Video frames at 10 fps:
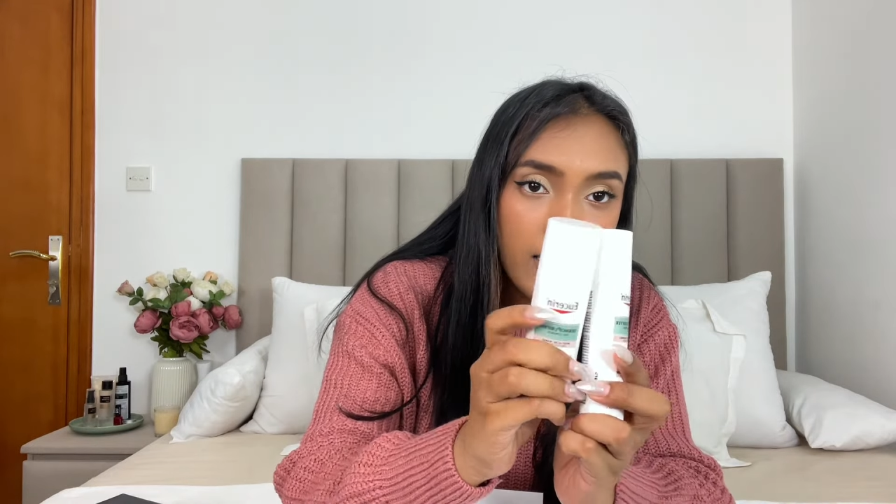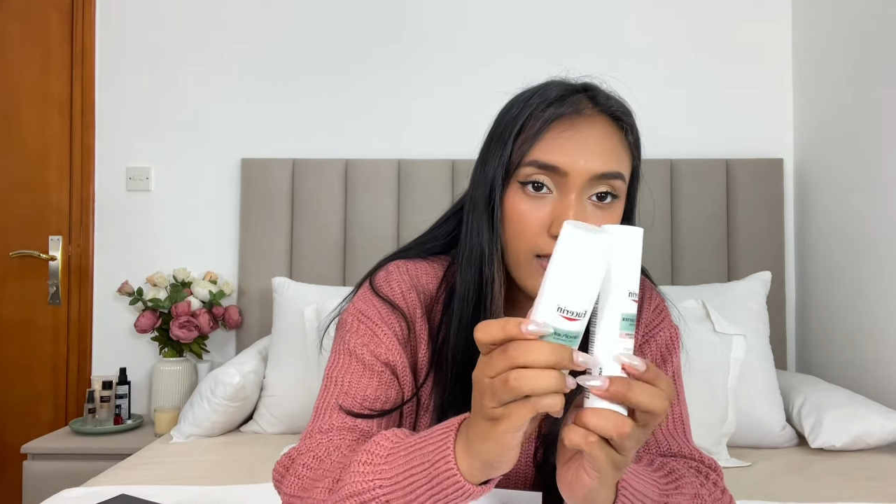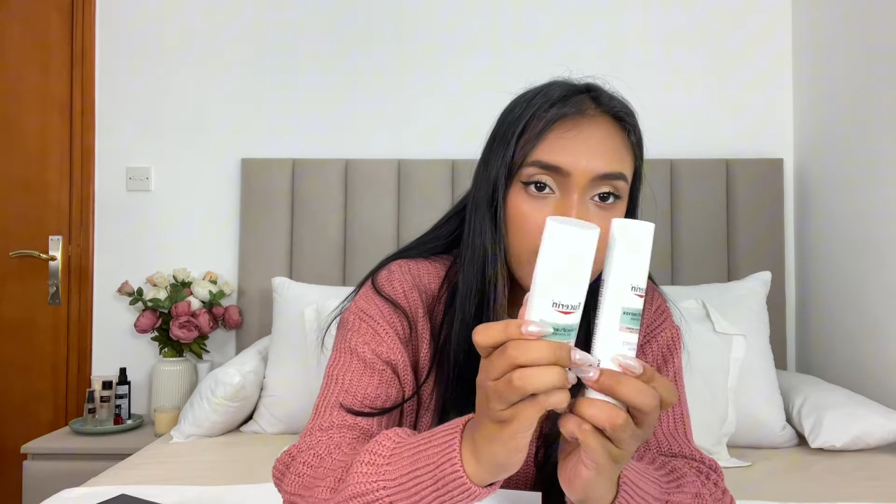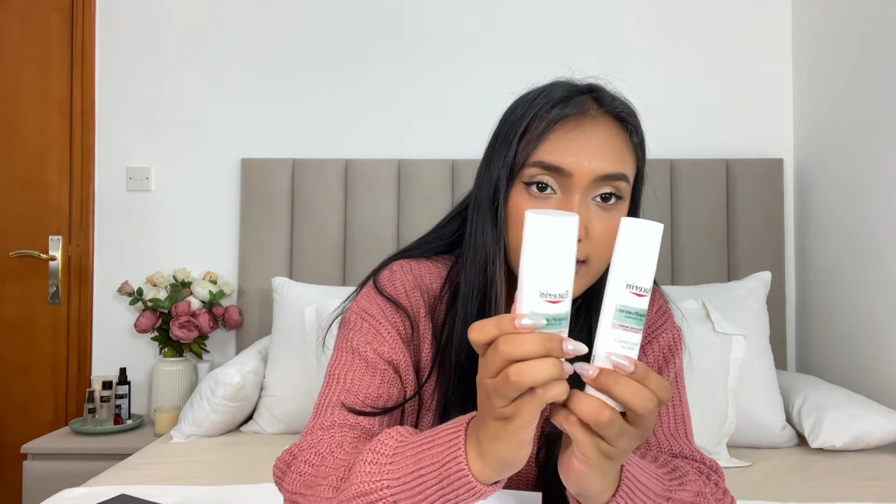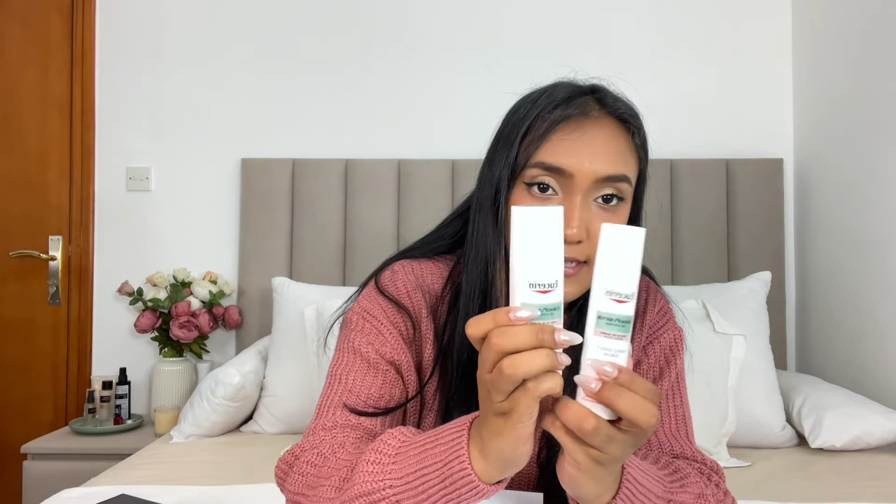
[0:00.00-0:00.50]
of
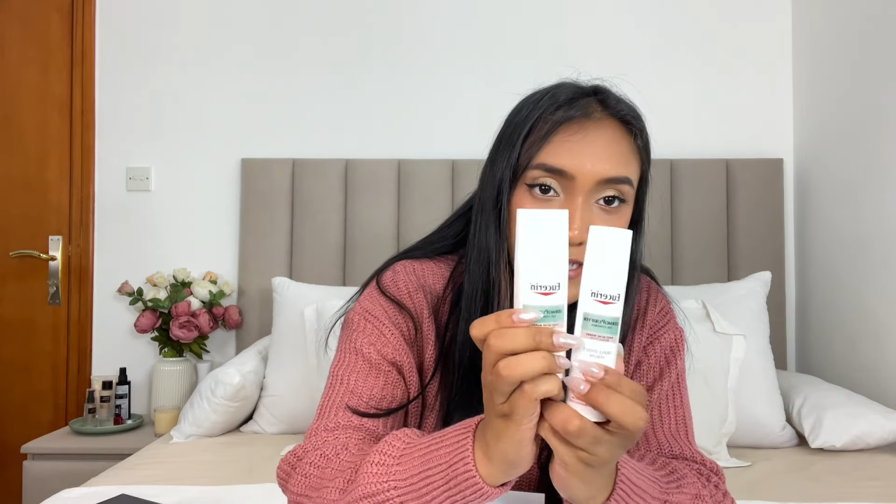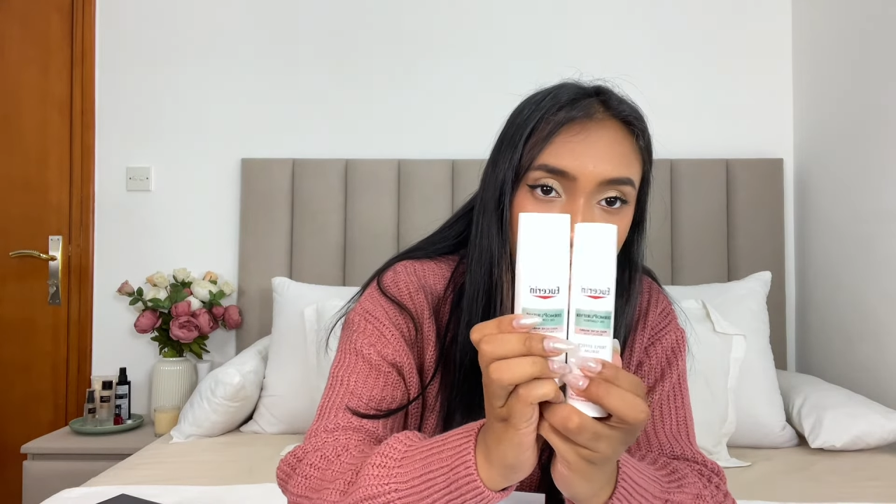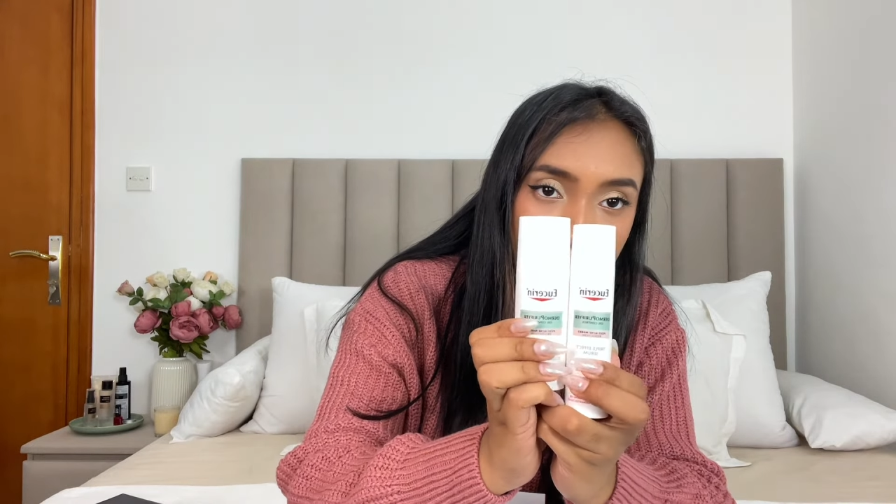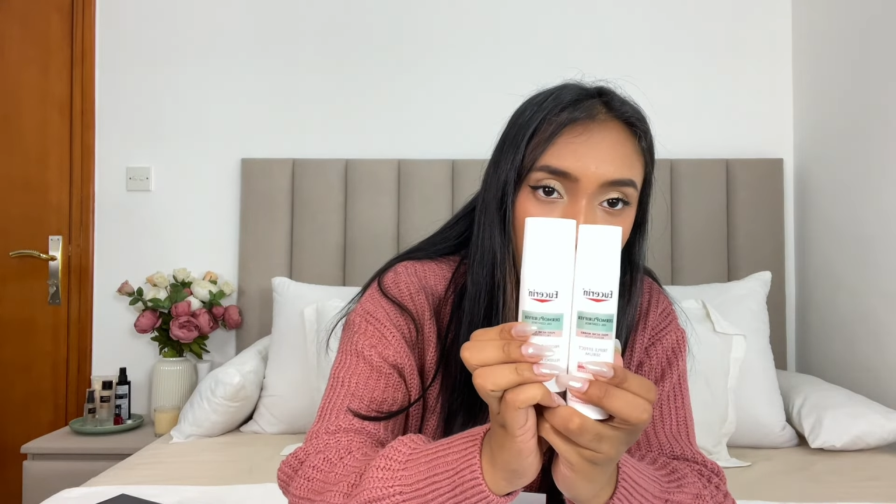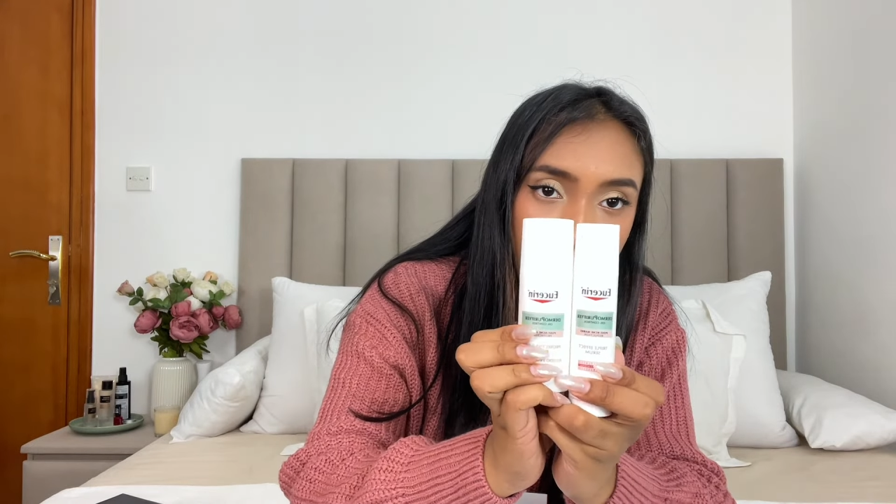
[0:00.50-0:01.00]
the
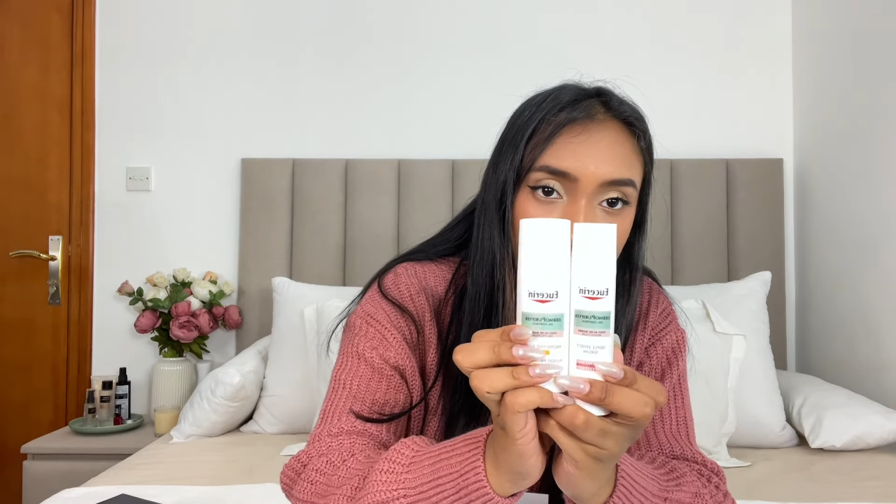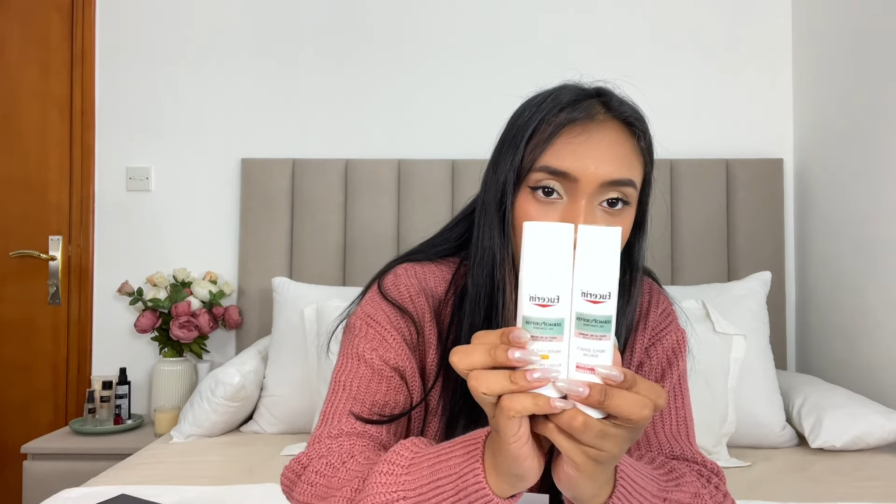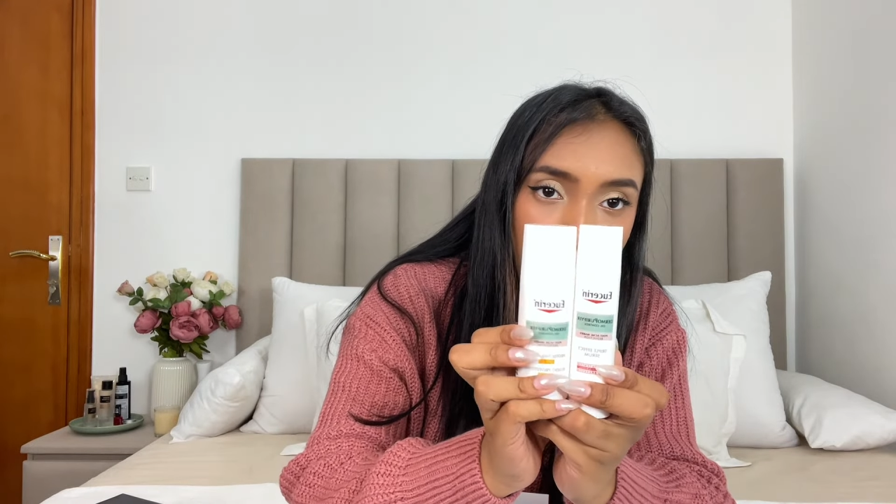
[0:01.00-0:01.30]
same,